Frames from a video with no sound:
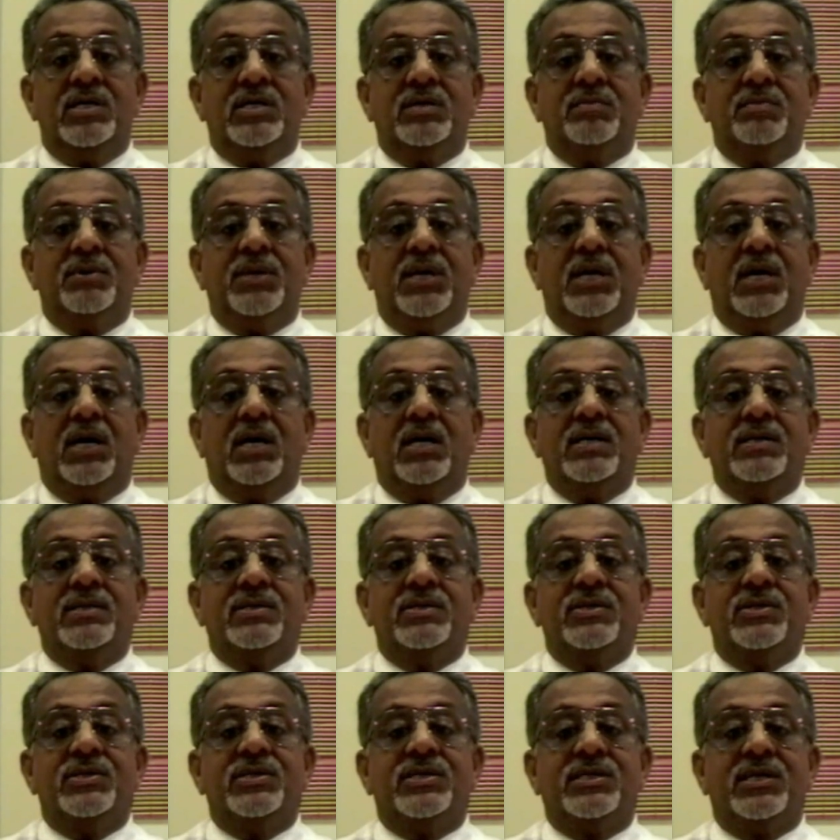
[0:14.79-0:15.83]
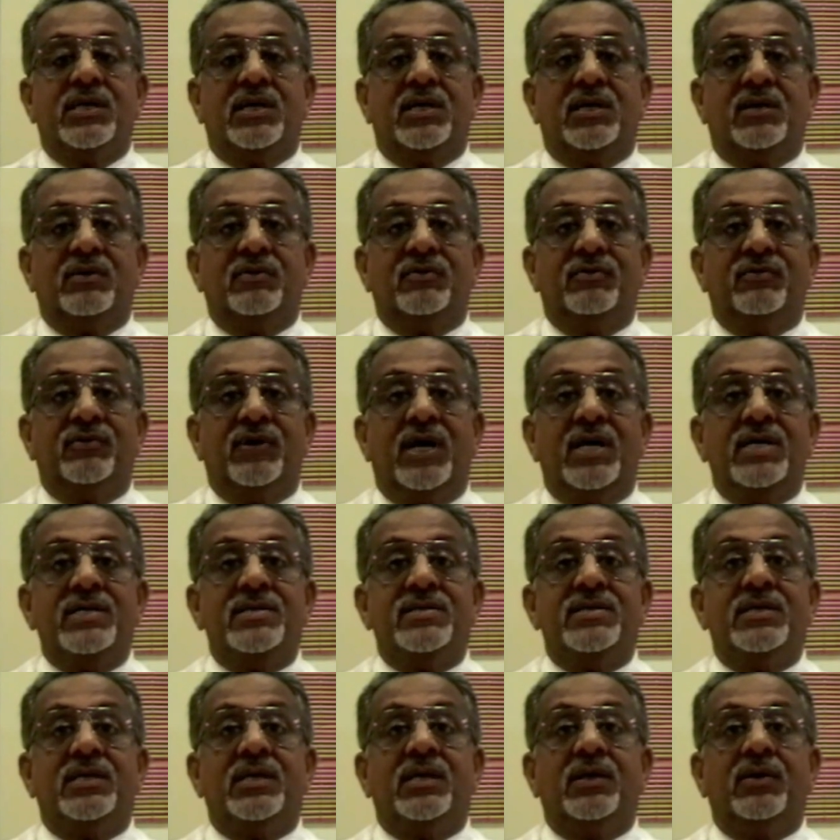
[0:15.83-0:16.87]
to be asked to serve
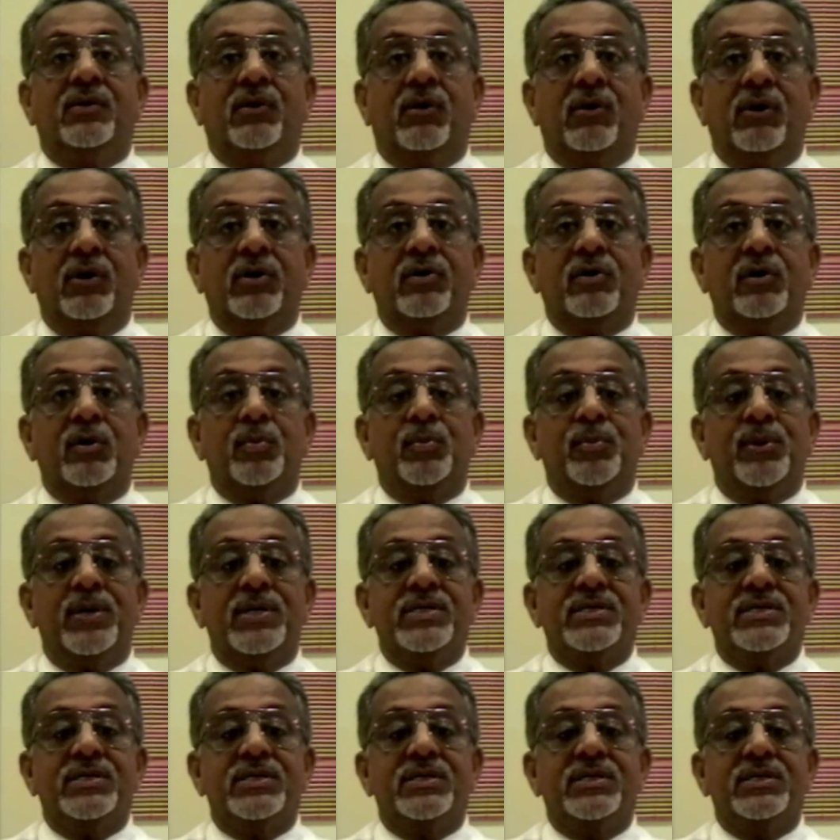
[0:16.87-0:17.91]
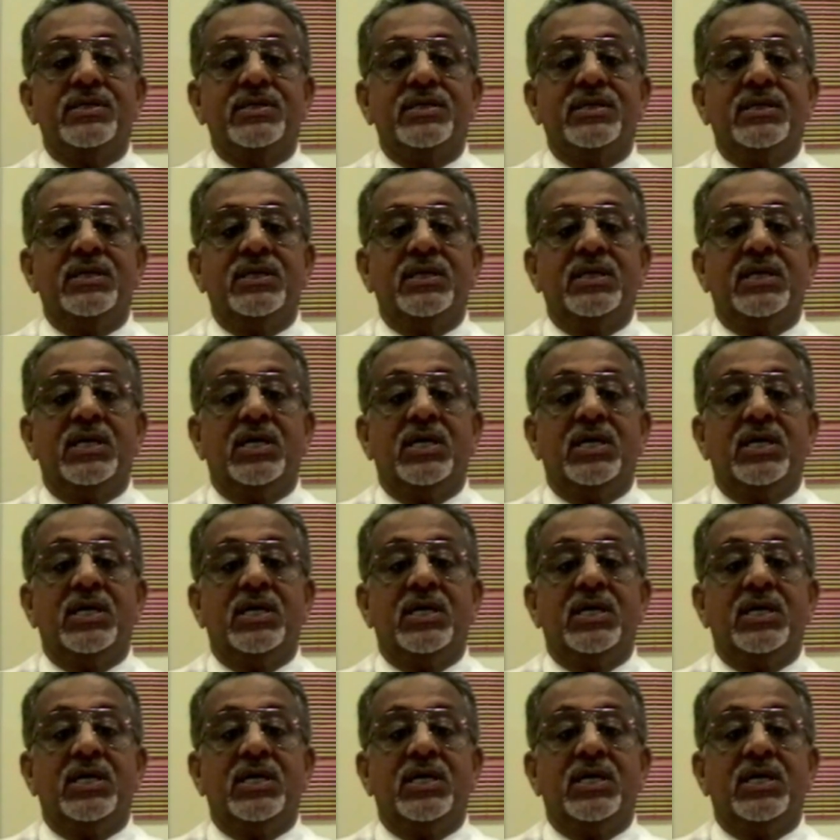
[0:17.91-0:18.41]
as the inaugural president